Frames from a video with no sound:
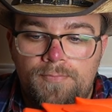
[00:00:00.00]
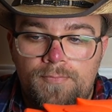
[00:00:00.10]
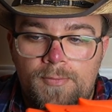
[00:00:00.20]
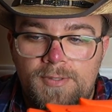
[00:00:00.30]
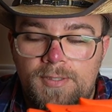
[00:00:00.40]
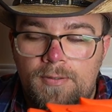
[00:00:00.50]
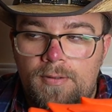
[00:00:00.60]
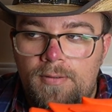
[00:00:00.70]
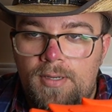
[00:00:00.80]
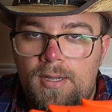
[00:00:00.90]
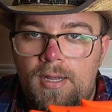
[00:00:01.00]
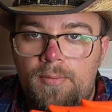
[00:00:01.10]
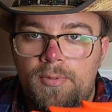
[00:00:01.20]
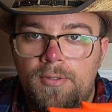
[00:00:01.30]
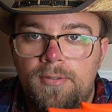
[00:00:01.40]
what's it called, a
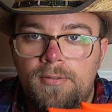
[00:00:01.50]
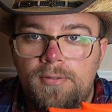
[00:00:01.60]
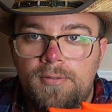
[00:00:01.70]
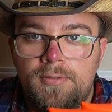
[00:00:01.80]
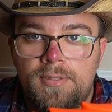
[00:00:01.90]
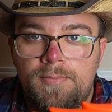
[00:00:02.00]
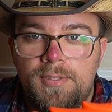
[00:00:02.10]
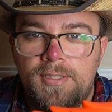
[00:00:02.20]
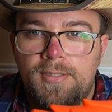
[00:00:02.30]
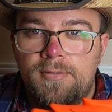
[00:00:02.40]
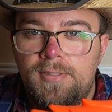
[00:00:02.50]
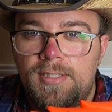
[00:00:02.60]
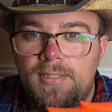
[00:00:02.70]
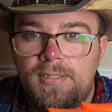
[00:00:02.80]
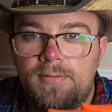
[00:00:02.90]
hopper or something. There's
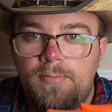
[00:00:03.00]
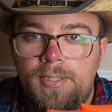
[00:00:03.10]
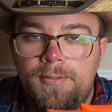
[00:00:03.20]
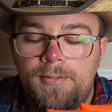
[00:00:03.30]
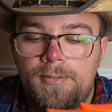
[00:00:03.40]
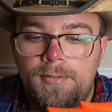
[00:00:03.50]
like this weird,